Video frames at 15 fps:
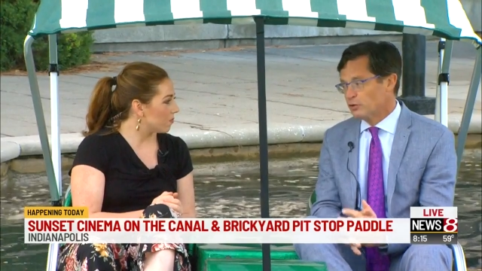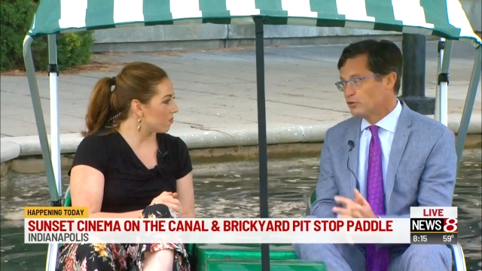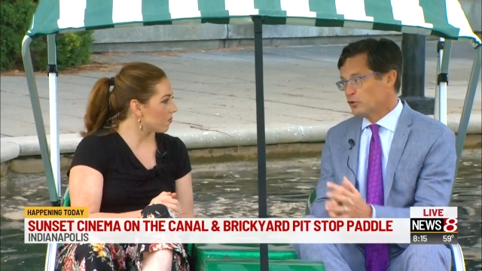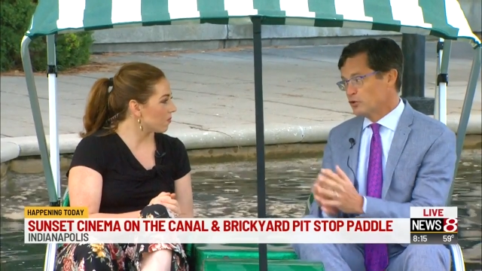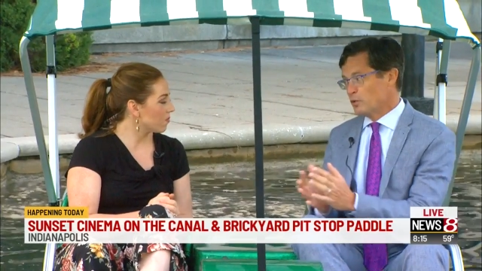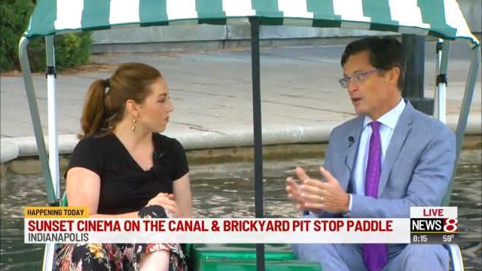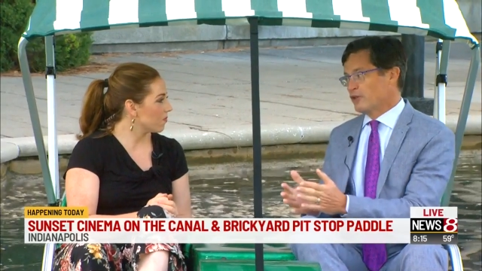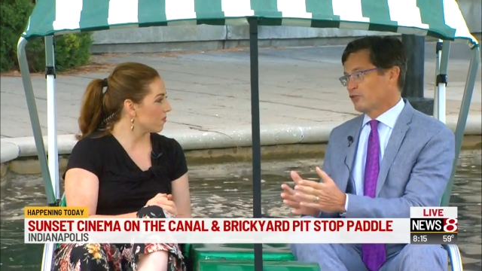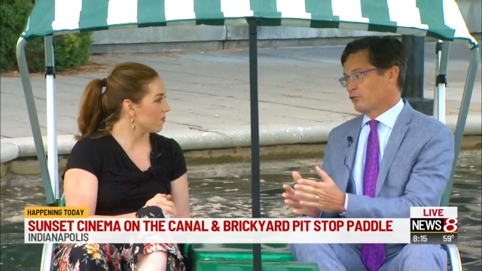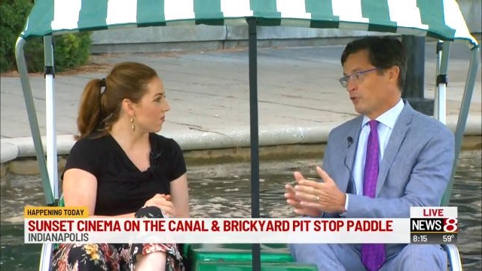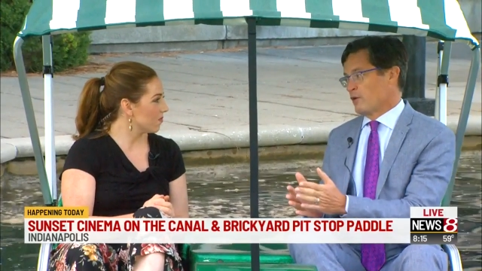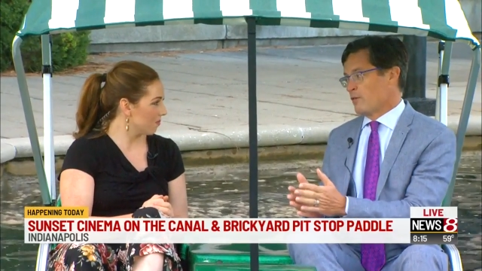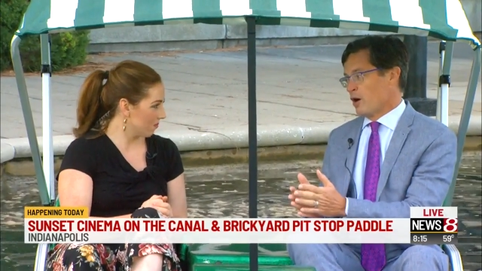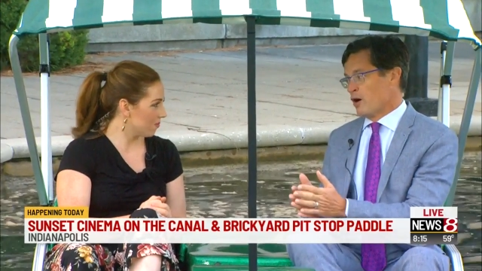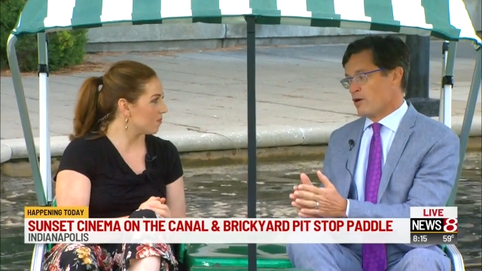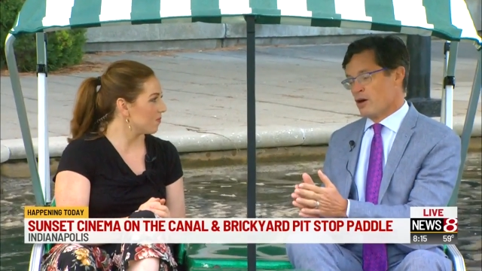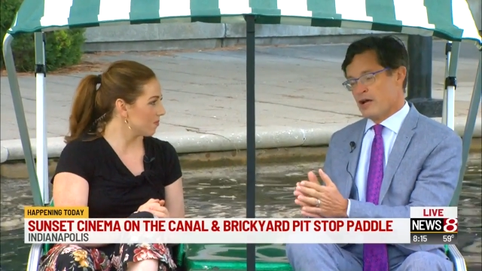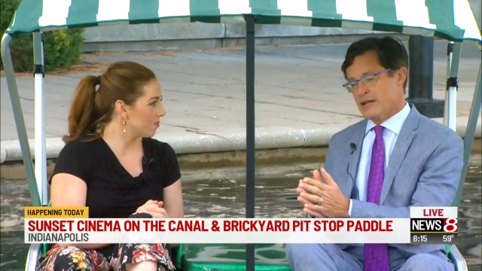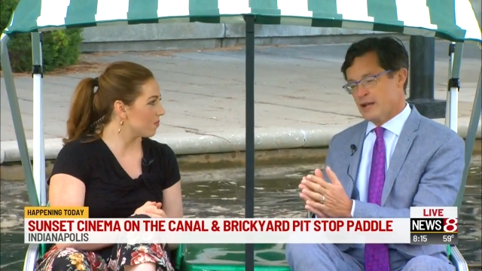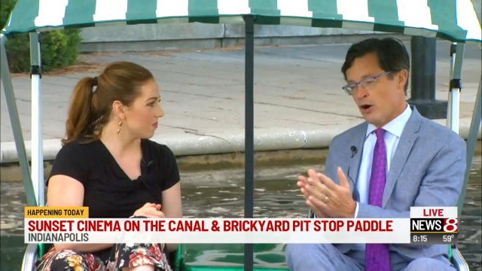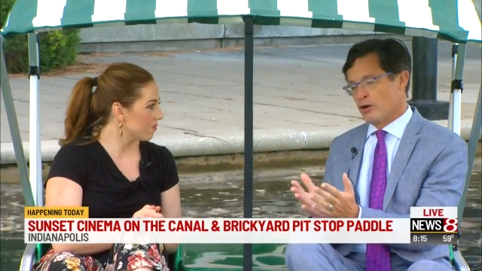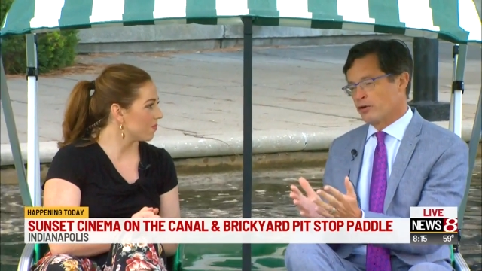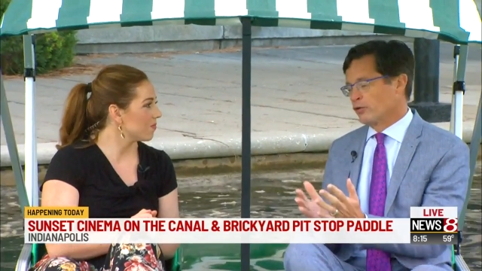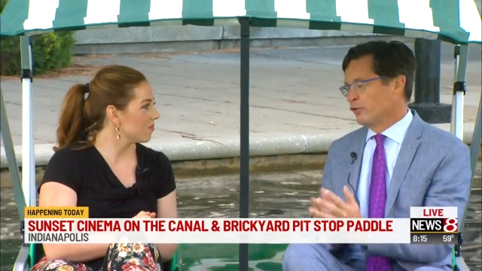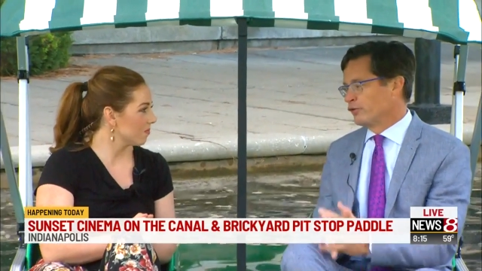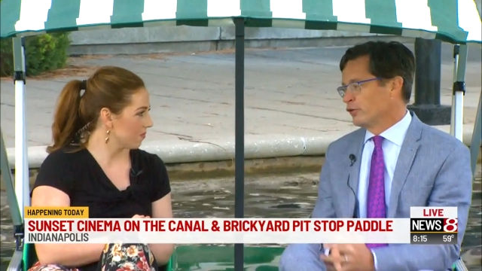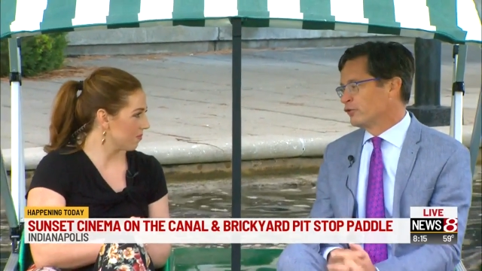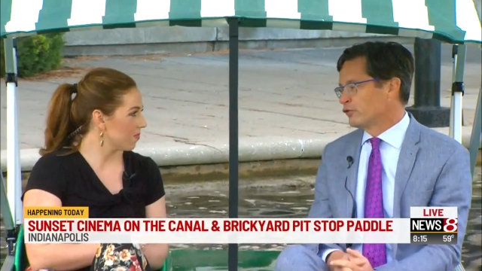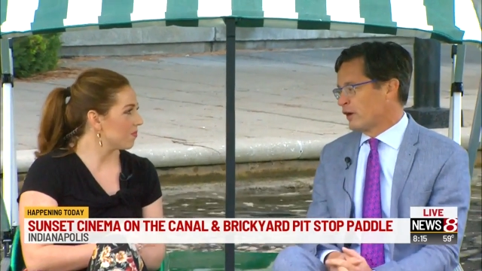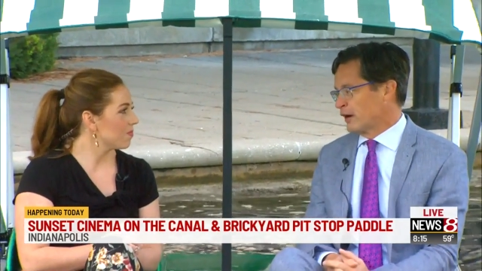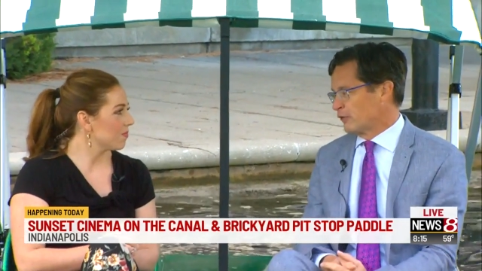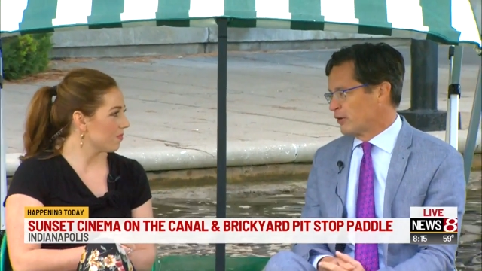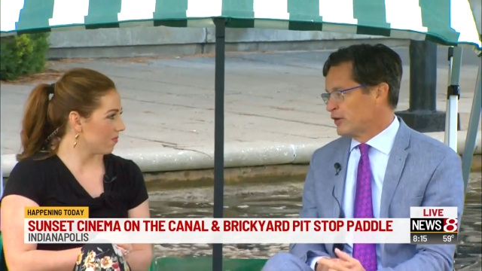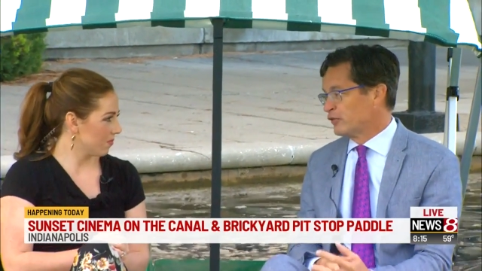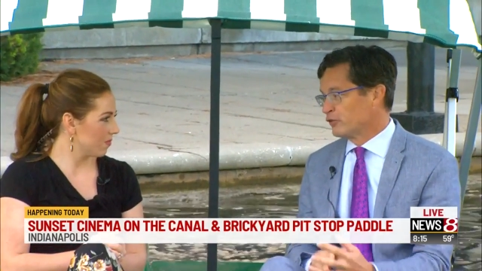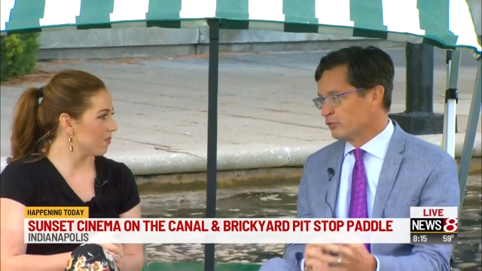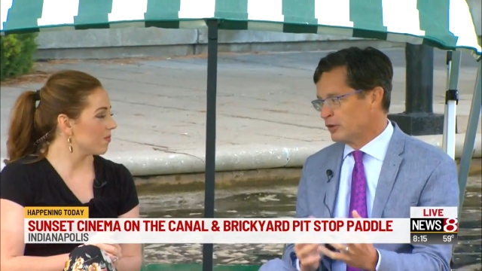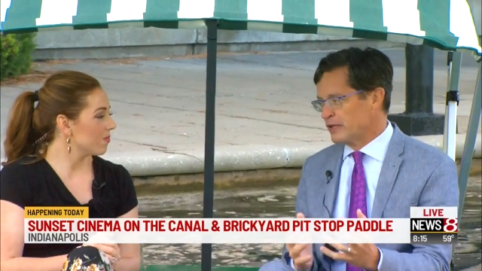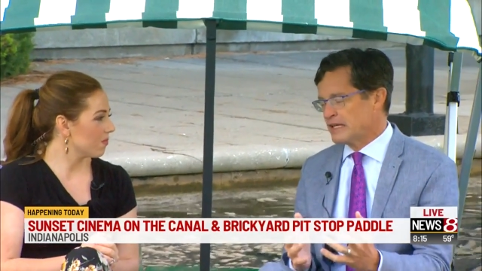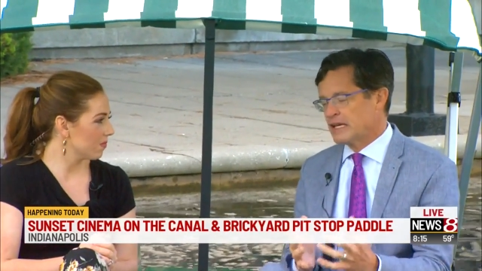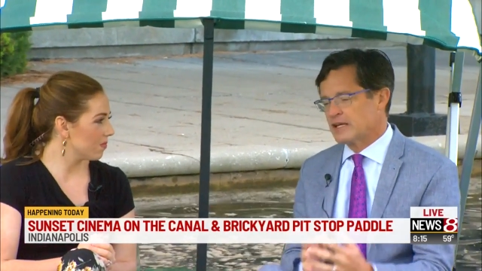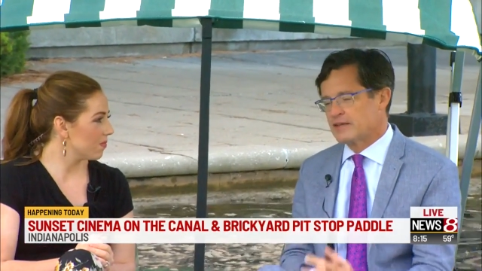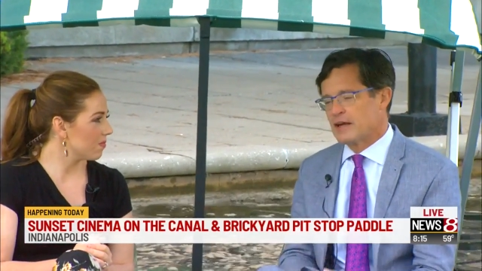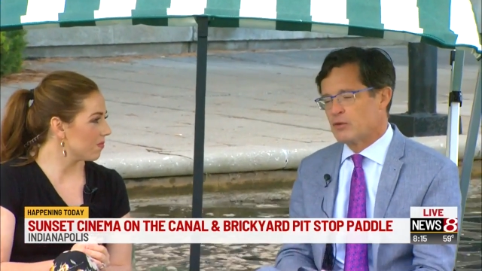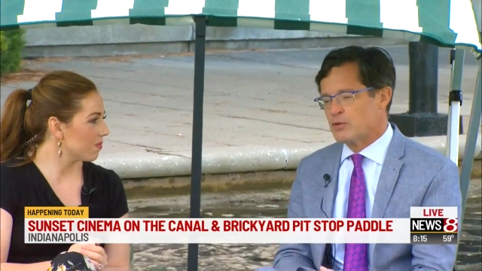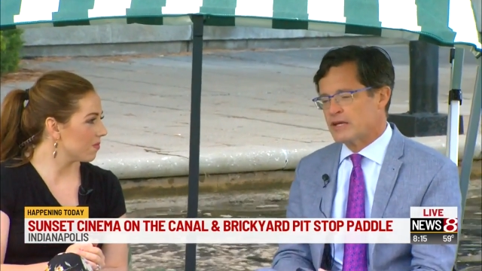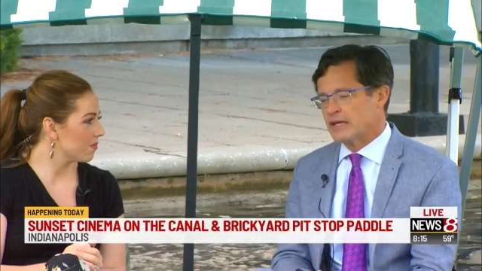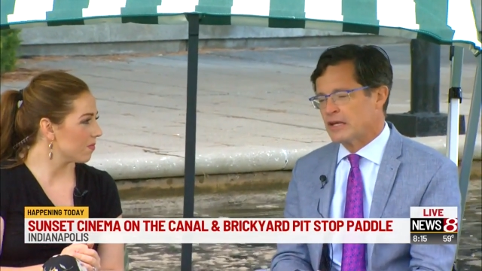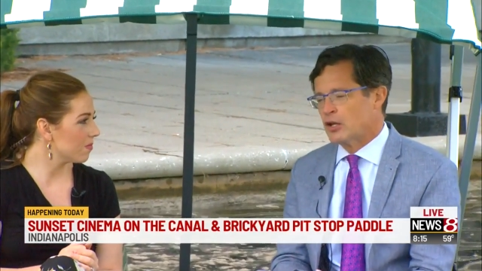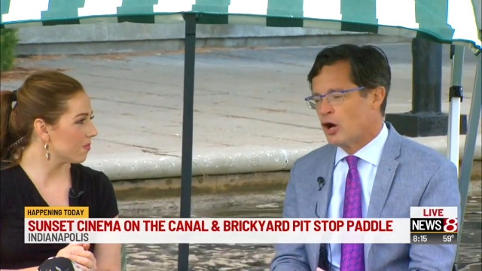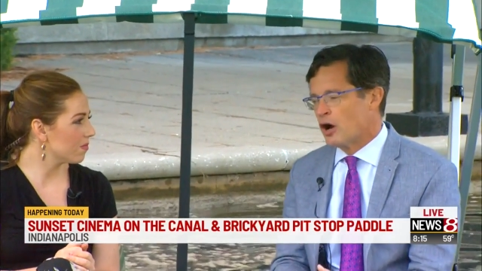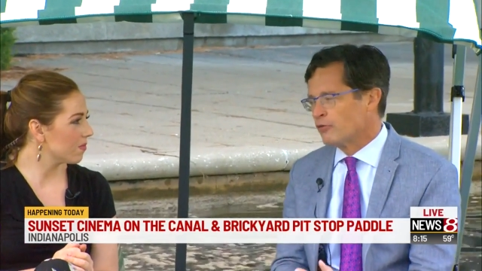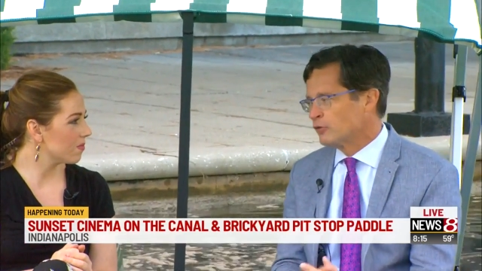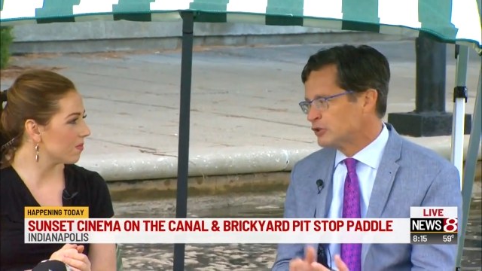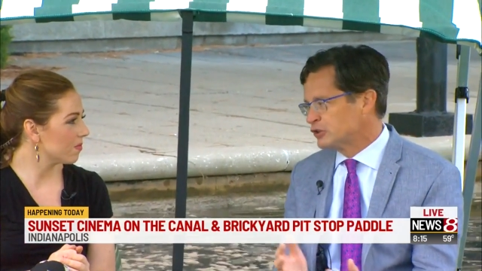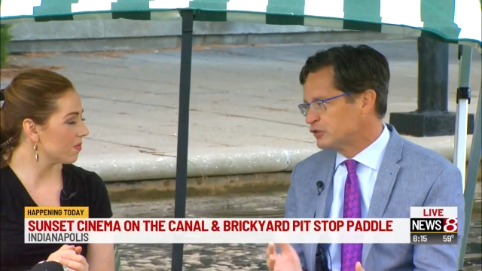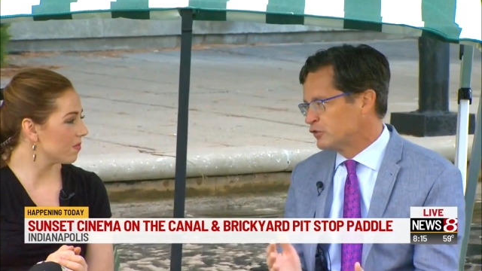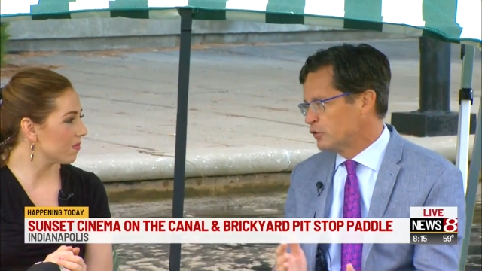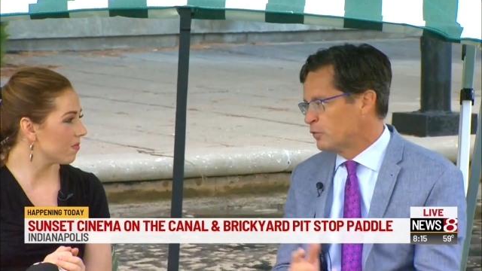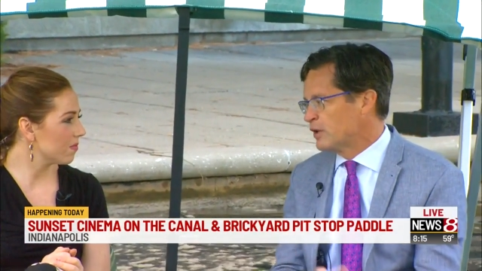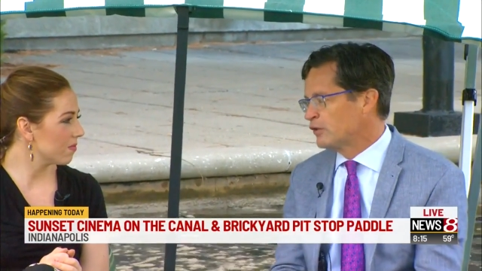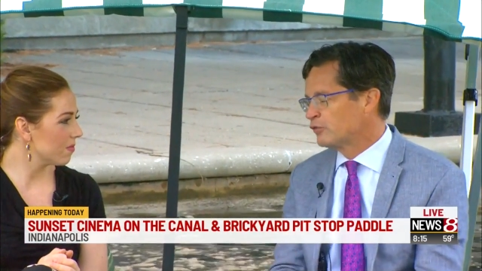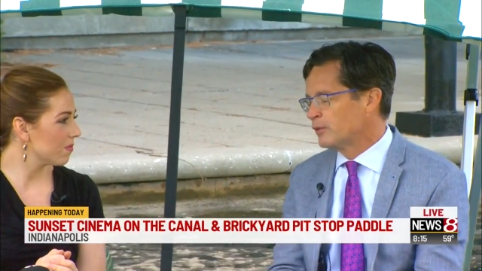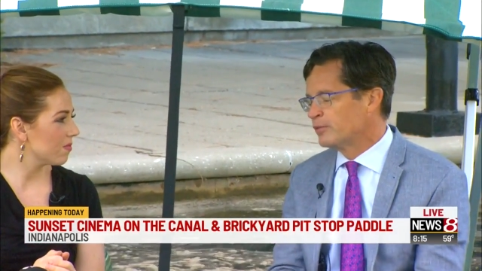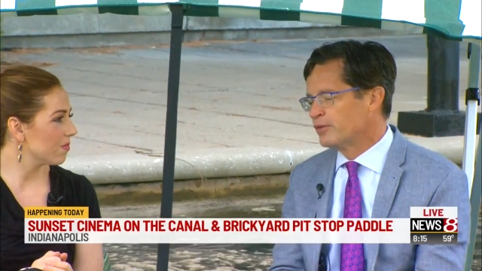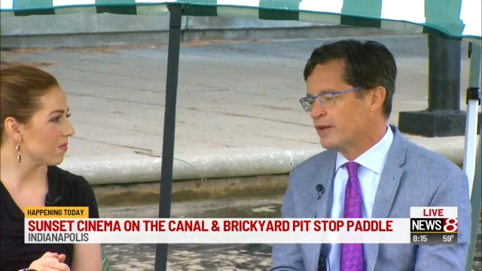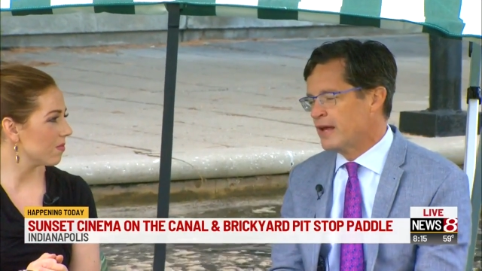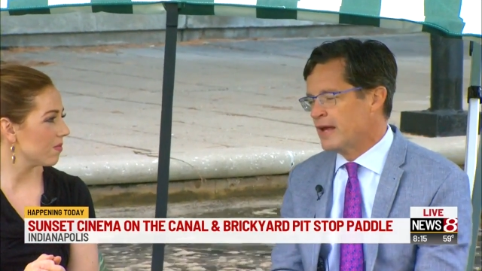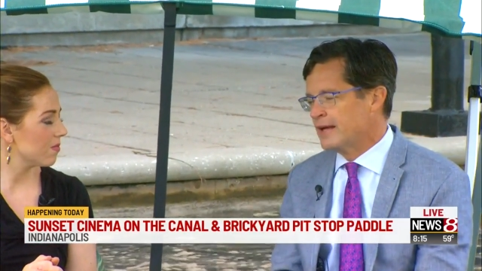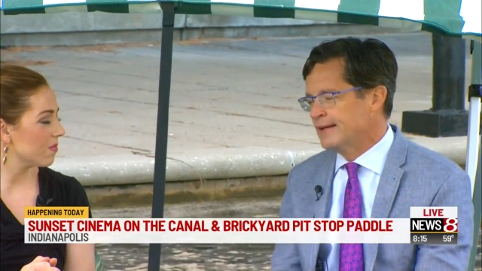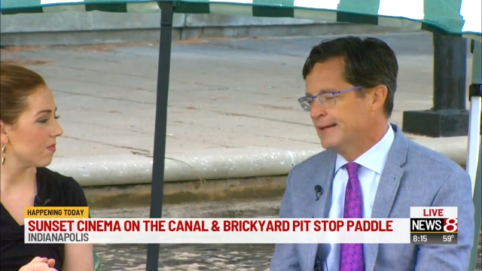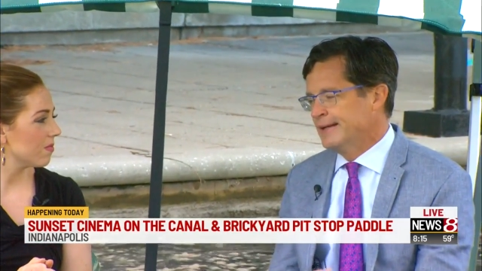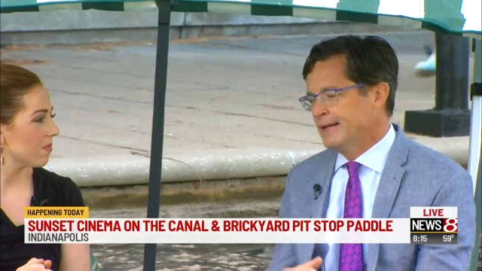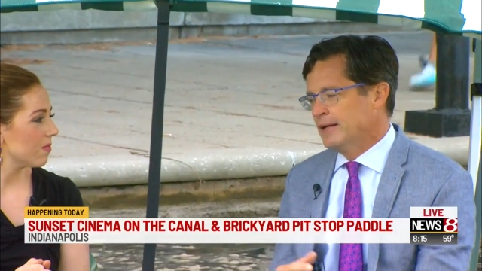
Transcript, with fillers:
Speaker 1: we're two weeks from our inaugural dirt track race to really kick that weekend off, which is two weeks from today.